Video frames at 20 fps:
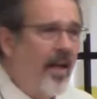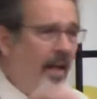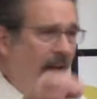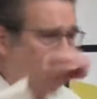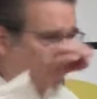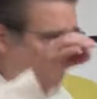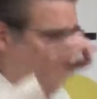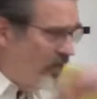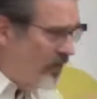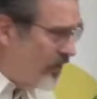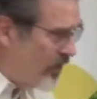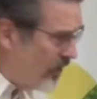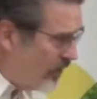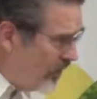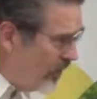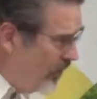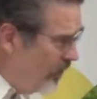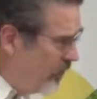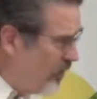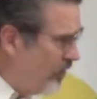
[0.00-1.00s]

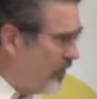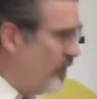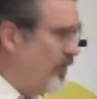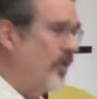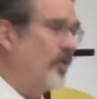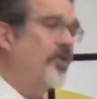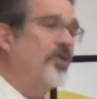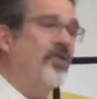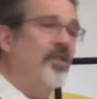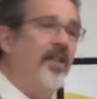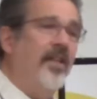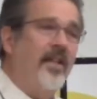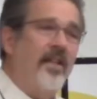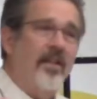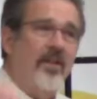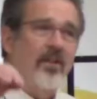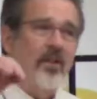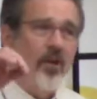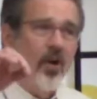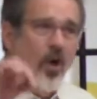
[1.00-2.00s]
institutional
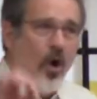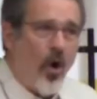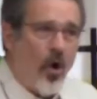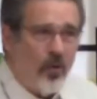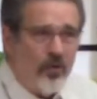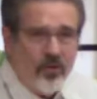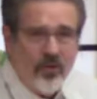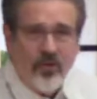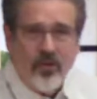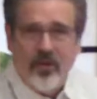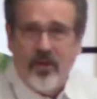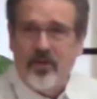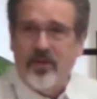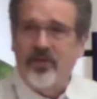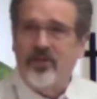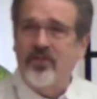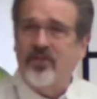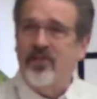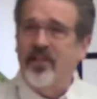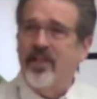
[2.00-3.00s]
sin, cultural
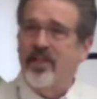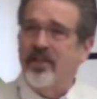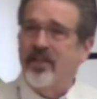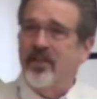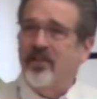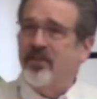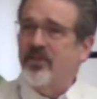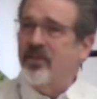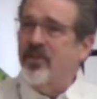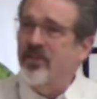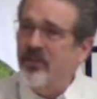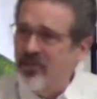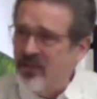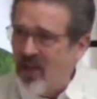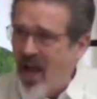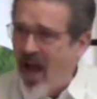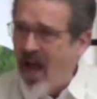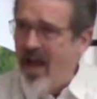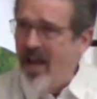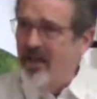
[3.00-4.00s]
sin,
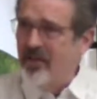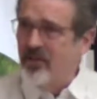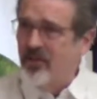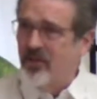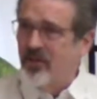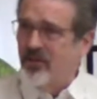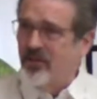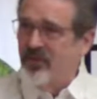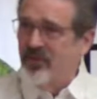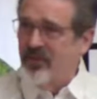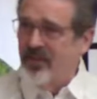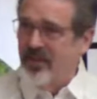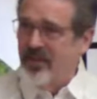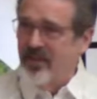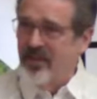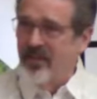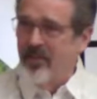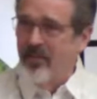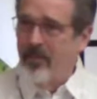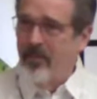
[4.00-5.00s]
societal sin.